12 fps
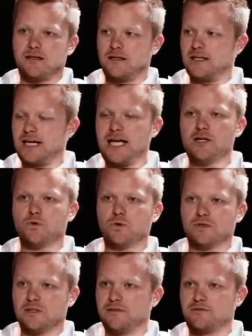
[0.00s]
uh, an
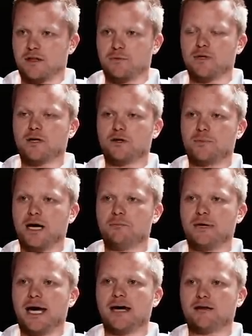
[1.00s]
eight-year-old, to lift a
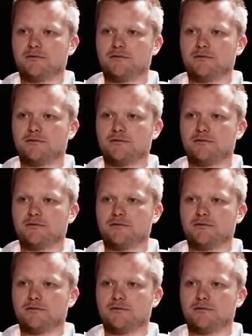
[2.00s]
300-pound bag